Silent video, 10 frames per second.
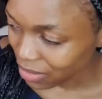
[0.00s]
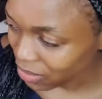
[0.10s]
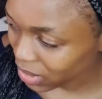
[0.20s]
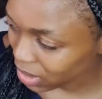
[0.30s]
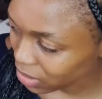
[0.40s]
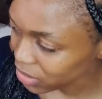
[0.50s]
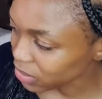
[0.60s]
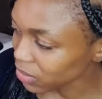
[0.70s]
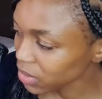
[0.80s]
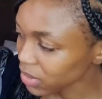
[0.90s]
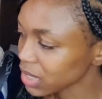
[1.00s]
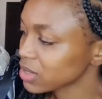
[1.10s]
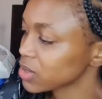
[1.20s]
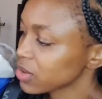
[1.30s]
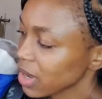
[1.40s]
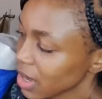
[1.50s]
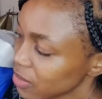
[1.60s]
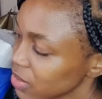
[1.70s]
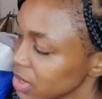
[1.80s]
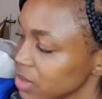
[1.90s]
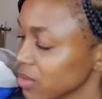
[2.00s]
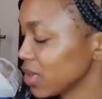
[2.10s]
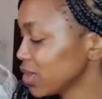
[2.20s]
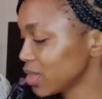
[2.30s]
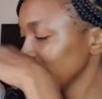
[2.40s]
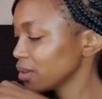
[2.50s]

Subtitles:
very useful things to have these ones.